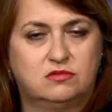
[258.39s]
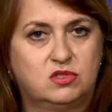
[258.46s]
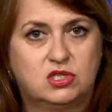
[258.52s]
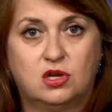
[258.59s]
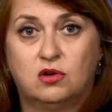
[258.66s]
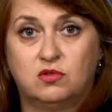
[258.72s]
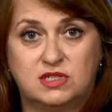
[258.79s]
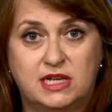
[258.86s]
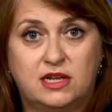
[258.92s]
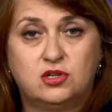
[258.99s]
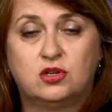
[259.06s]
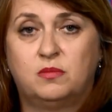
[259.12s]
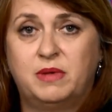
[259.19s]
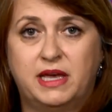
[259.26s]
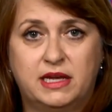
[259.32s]
So
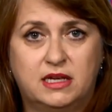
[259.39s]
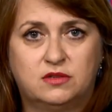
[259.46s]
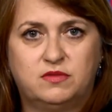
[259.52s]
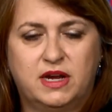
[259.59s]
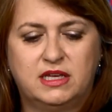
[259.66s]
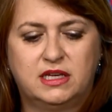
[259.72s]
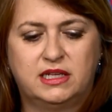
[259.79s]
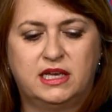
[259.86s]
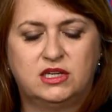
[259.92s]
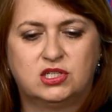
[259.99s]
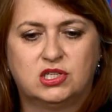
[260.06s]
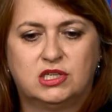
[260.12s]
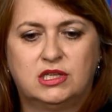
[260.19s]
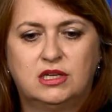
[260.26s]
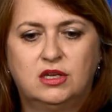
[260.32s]
central bank and
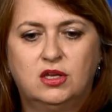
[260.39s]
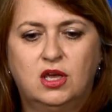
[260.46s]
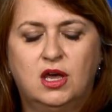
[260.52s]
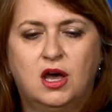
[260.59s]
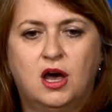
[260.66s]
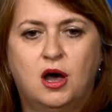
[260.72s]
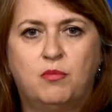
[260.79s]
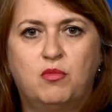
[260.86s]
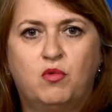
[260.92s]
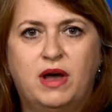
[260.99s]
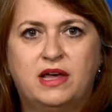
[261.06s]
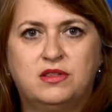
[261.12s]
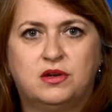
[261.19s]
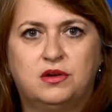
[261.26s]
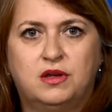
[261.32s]
regulation,
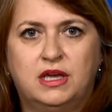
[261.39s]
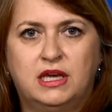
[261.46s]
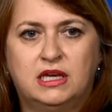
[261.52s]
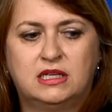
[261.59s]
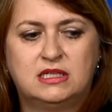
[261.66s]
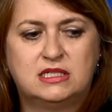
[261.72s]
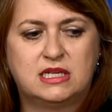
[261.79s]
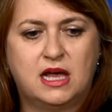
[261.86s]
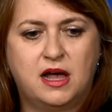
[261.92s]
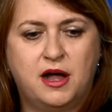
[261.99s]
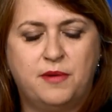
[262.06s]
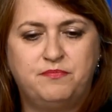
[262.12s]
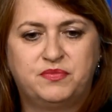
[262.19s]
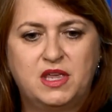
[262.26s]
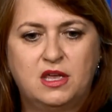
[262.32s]
whether it's
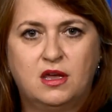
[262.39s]
the